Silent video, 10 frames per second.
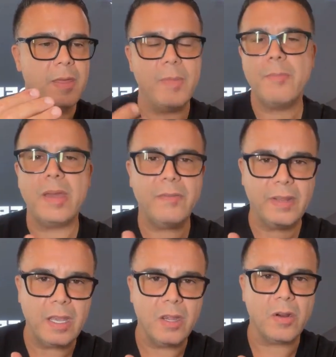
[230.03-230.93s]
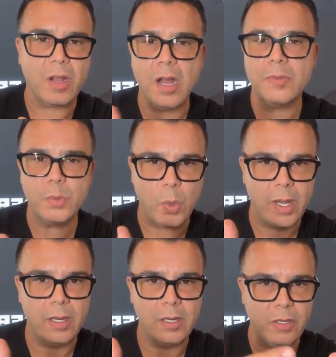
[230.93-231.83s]
the main benefit here comes
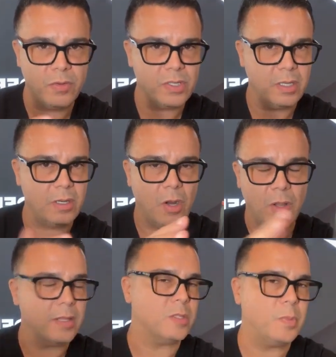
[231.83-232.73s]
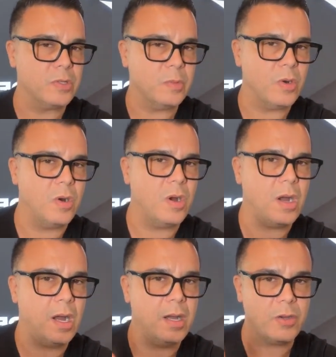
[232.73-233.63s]
when using all the disposable
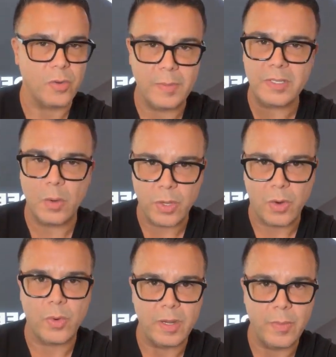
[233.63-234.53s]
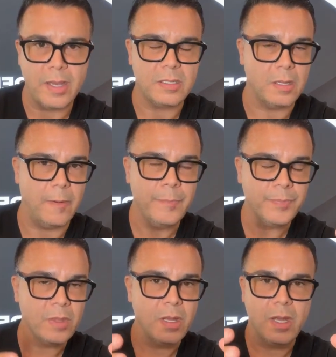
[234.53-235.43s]
grips that we already make. So
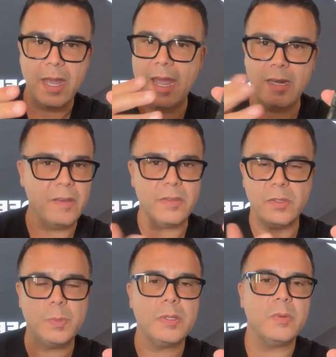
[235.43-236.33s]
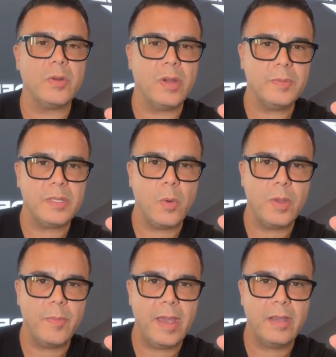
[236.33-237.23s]
any of the disposable grips that
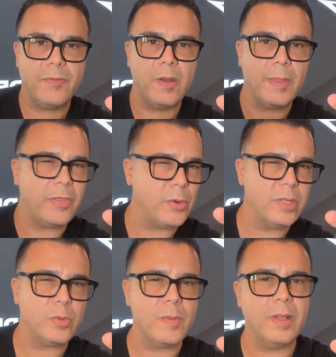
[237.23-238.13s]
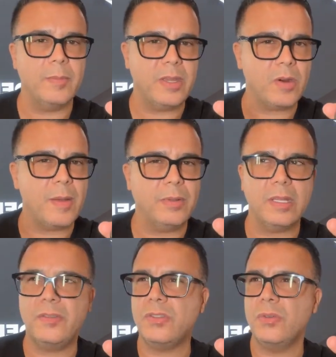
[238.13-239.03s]
we make, from the 33 millimeter, I
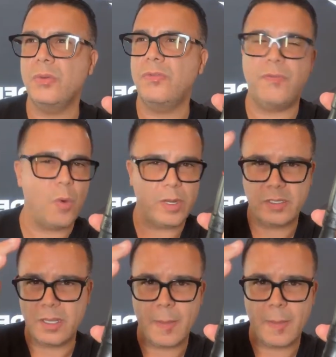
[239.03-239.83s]
believe, to 40